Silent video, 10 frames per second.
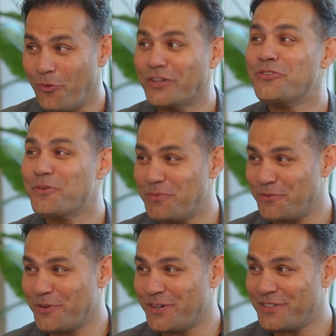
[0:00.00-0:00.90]
What do you
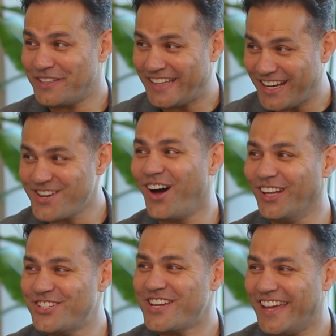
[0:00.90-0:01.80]
prefer, the
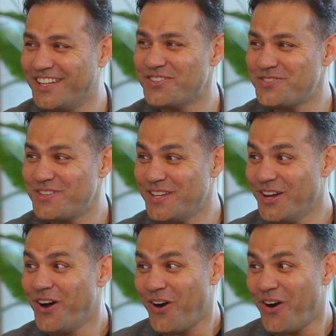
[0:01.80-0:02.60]
technology industry